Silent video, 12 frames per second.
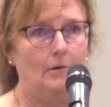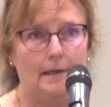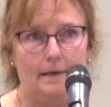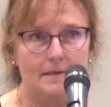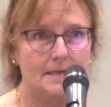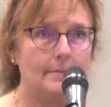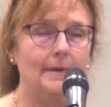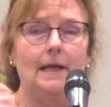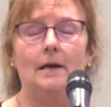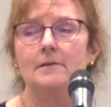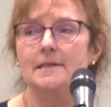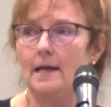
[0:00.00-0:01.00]
and then somebody
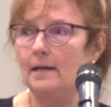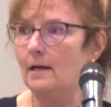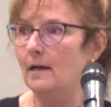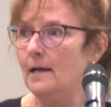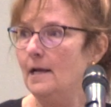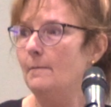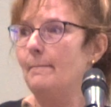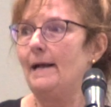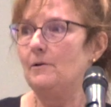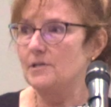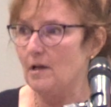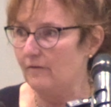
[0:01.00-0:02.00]
else had a
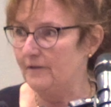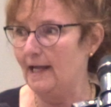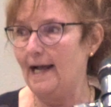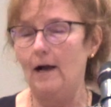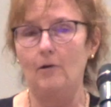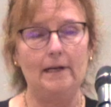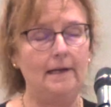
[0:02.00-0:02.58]
Microsoft account,